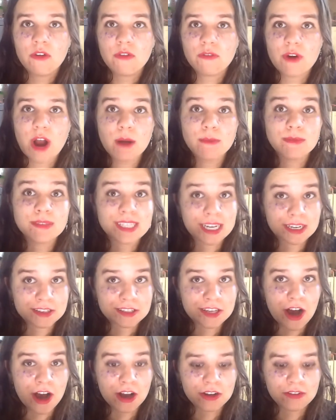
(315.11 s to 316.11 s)
from
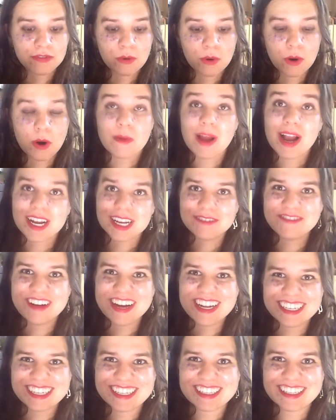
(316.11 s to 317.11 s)
TikTok for
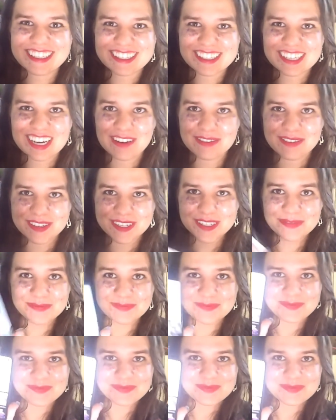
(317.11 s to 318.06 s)
recommending this cover